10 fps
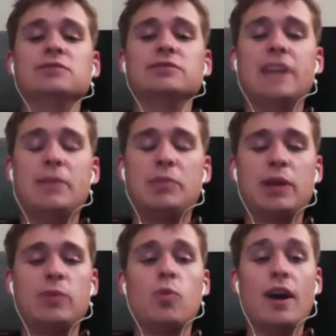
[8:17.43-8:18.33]
They
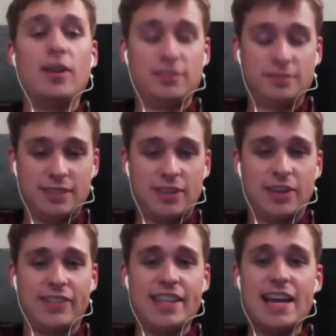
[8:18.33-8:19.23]
played
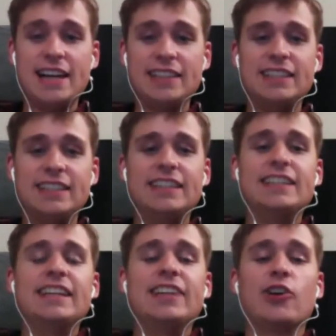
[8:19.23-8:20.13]
well.
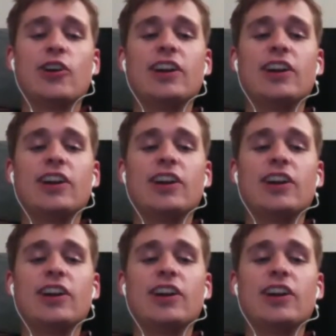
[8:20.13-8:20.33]
I'll give you that.